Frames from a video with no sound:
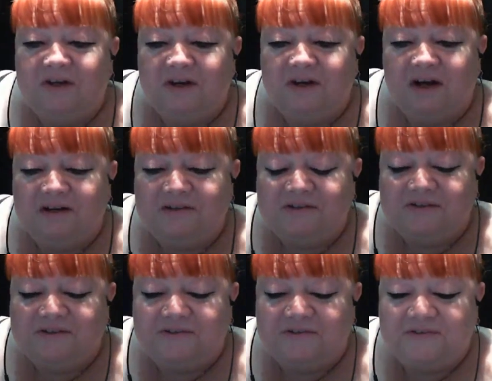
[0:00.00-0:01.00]
you guys
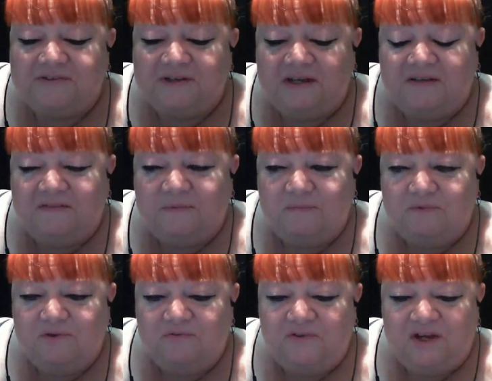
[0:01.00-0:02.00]
seen the
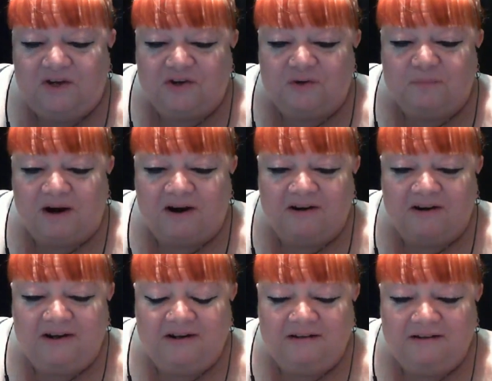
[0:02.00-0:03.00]
movie
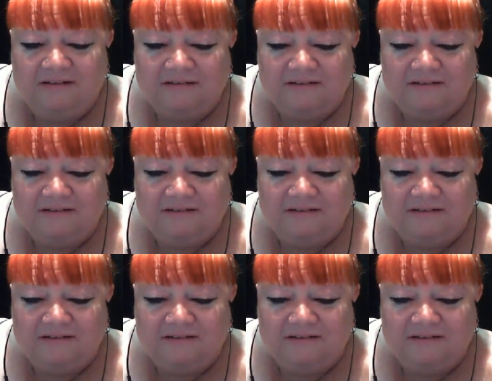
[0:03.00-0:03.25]
Kumare?